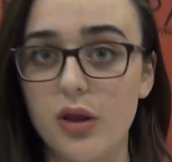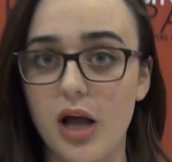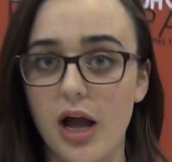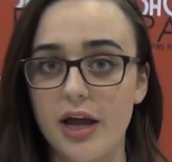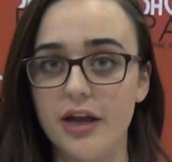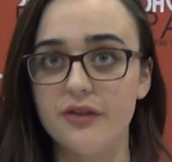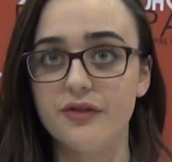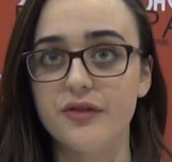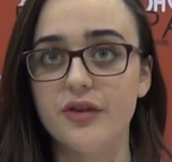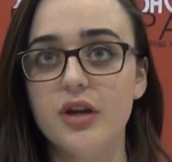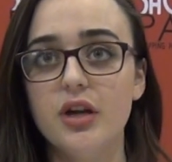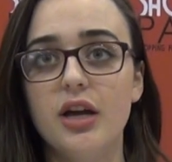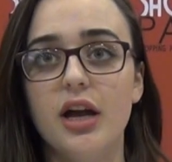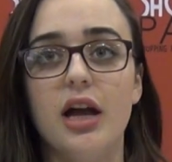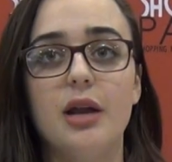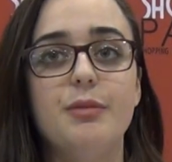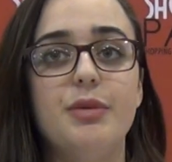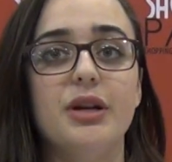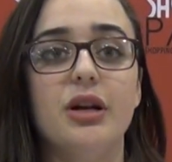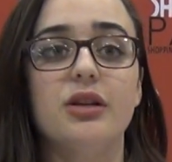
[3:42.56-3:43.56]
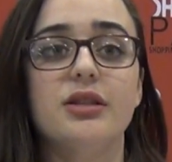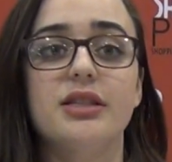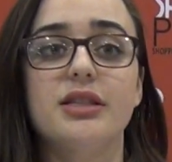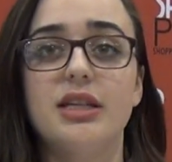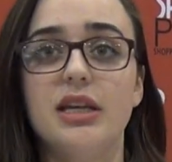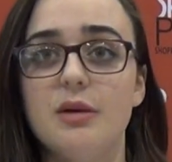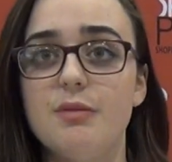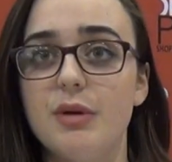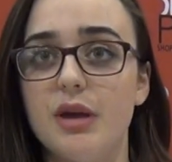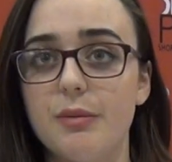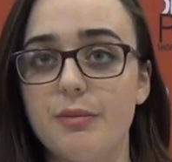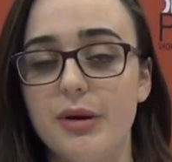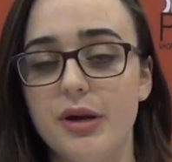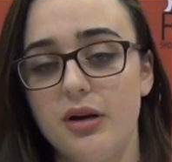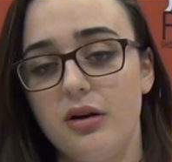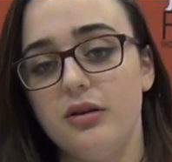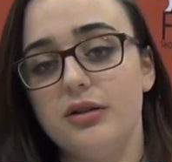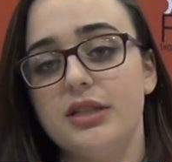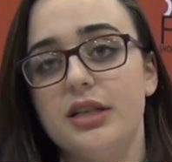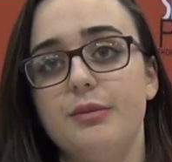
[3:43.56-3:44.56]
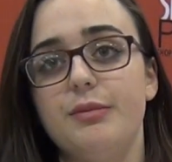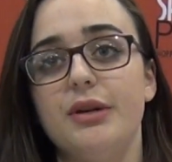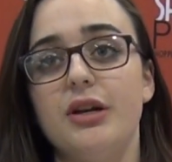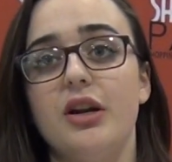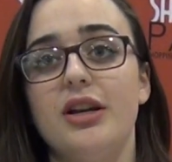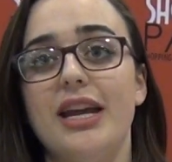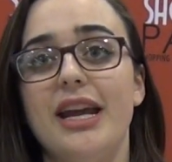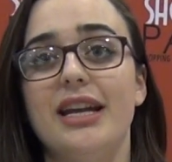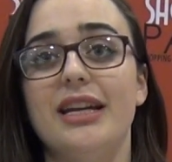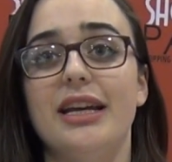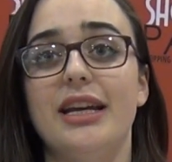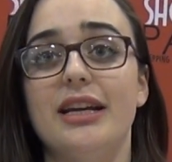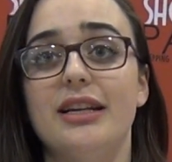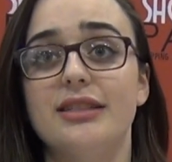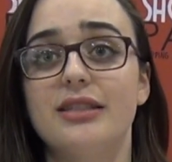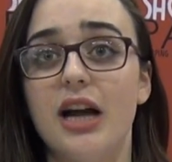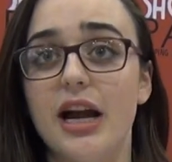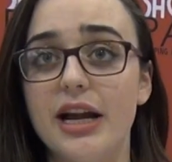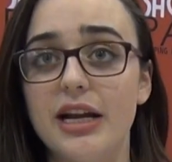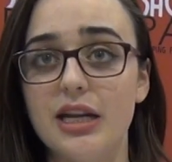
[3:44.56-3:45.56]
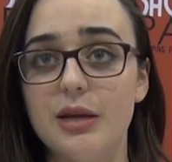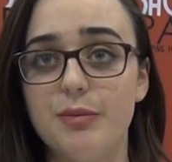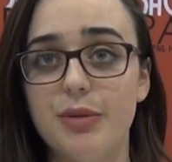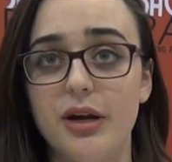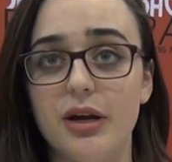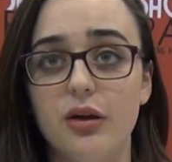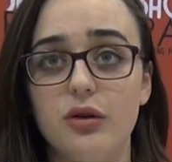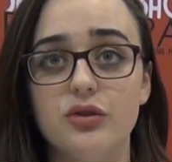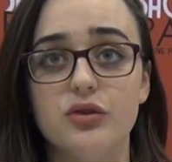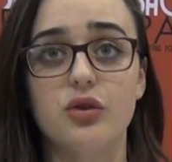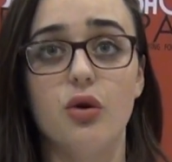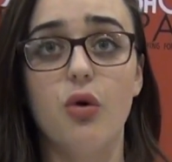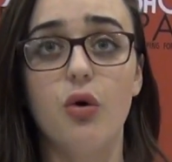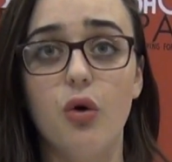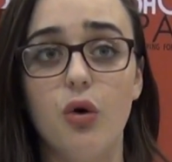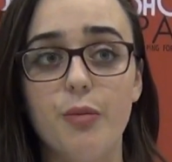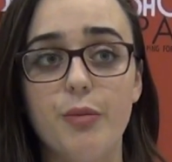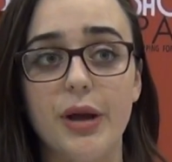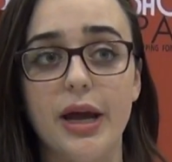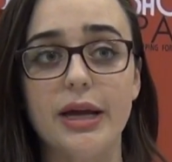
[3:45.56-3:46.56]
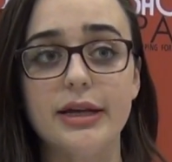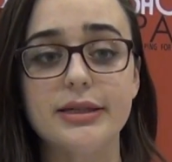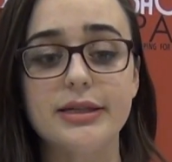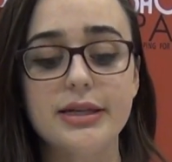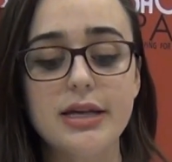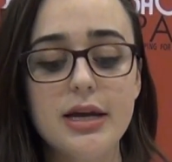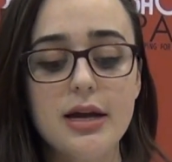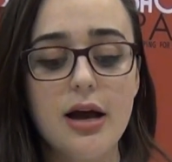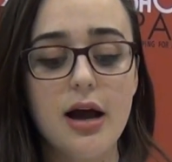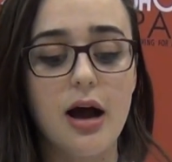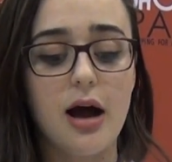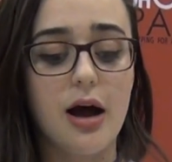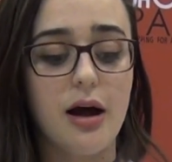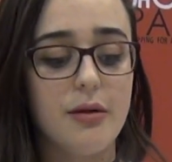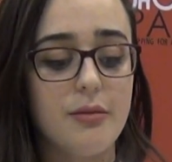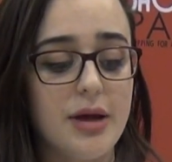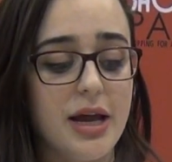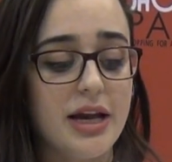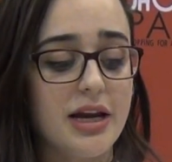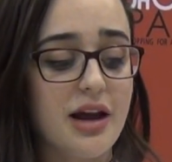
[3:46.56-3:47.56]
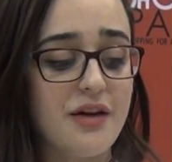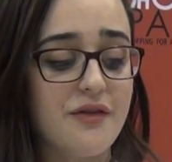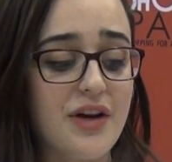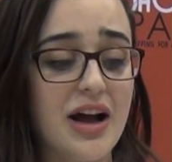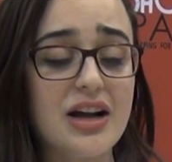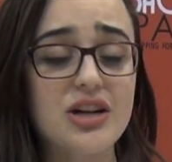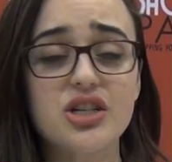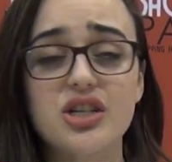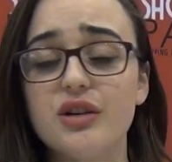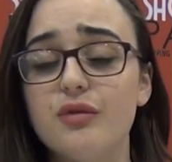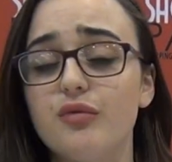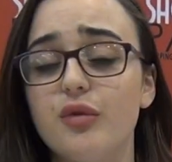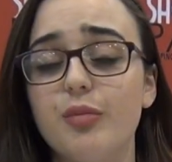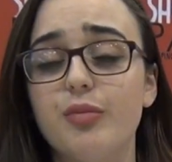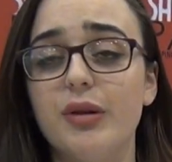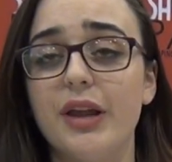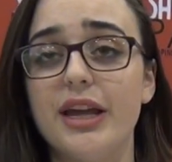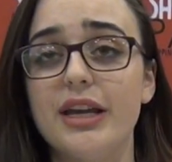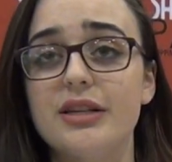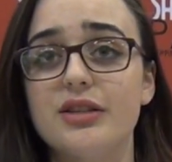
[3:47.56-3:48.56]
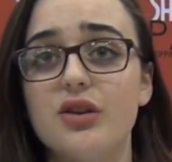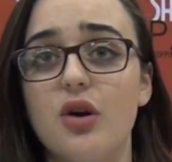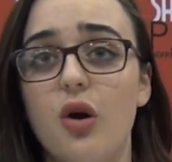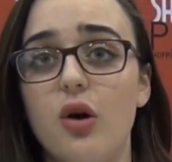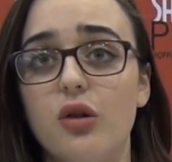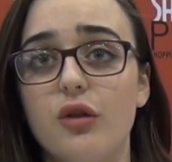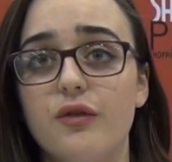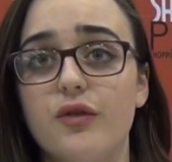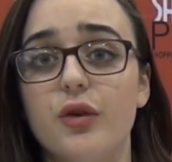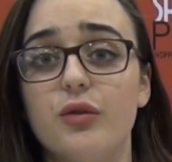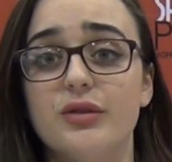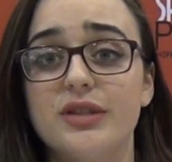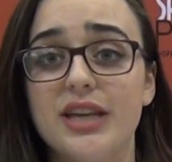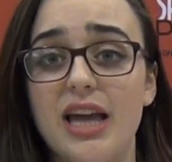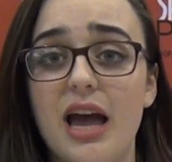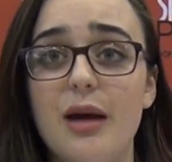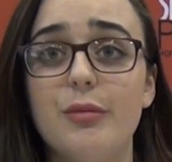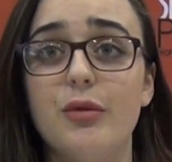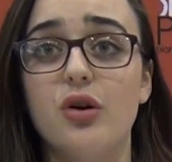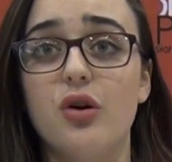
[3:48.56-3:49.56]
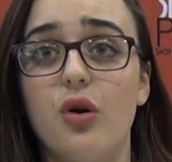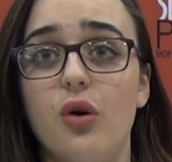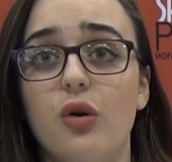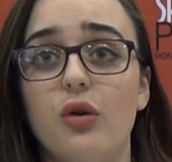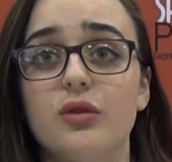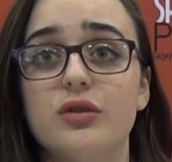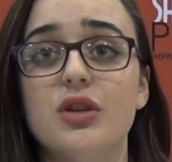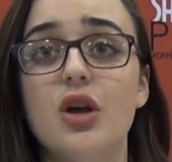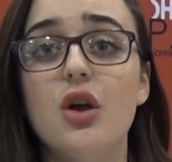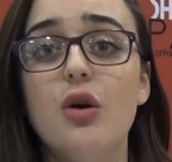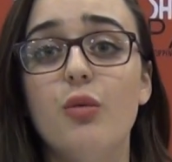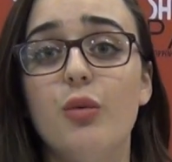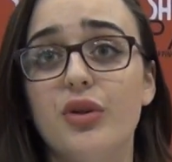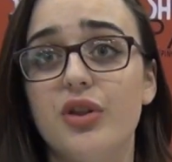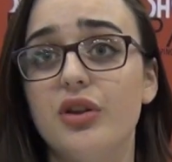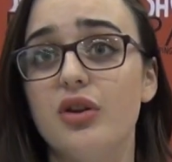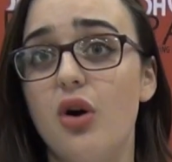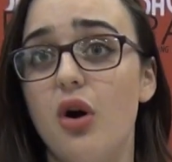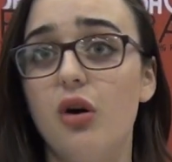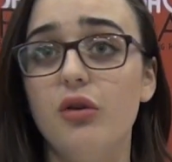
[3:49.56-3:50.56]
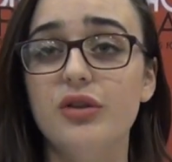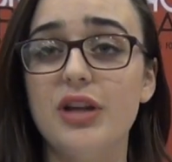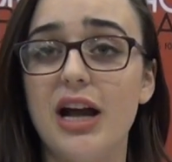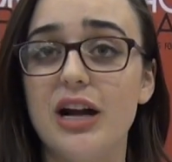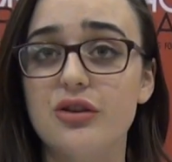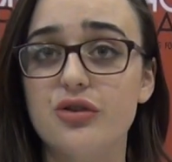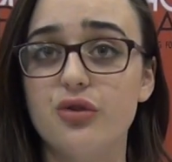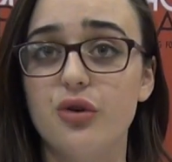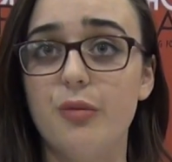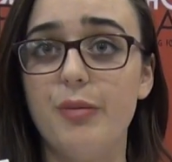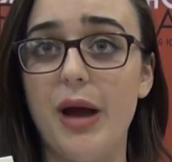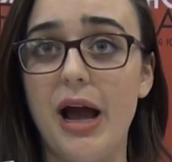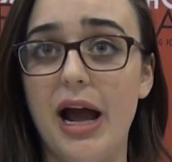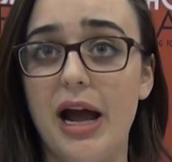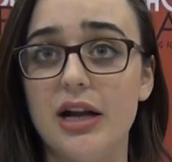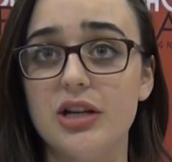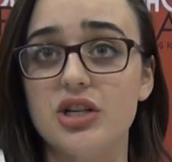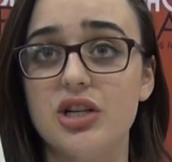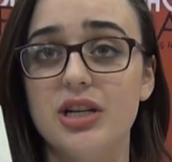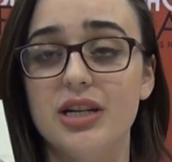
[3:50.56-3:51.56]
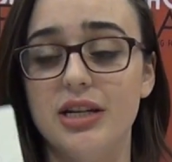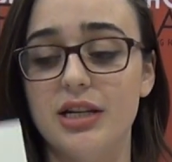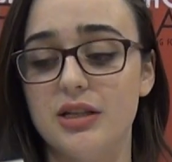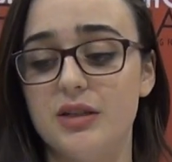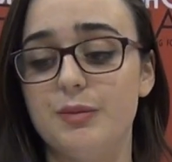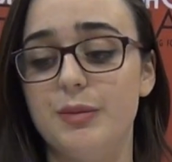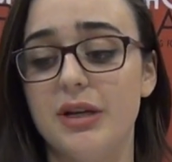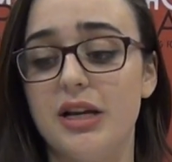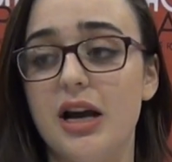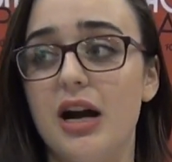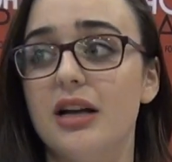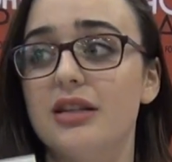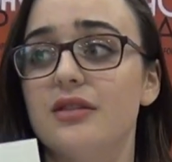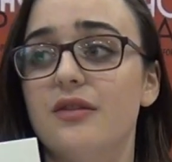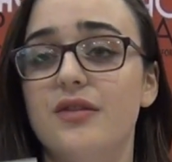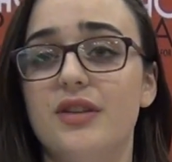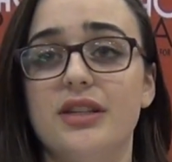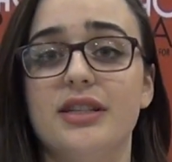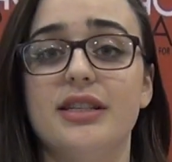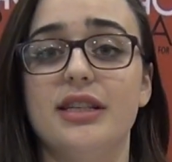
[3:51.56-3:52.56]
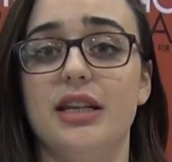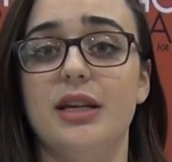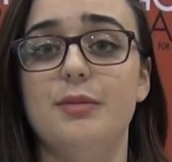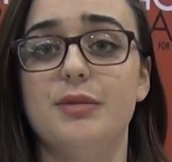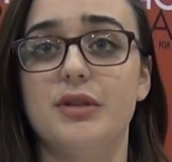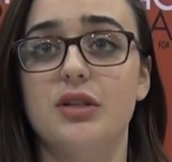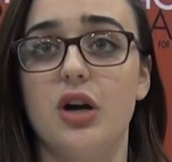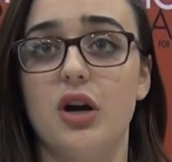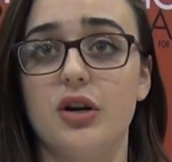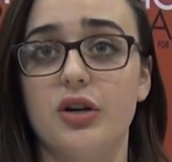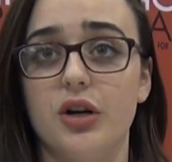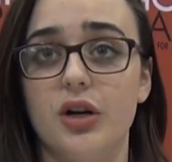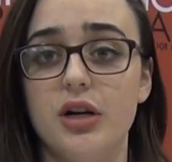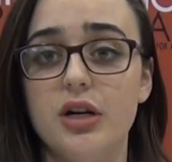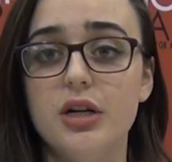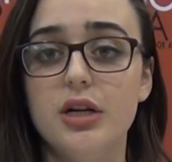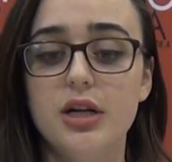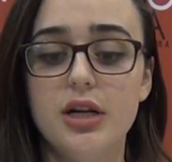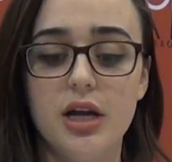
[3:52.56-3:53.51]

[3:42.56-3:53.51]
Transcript: life. I've been on sleeping pills, I've been on anti-anxiety pills, the whole bit. Um, and I've actually replaced all of those chemicals with an all-natural patch and it's because of the sleep starter.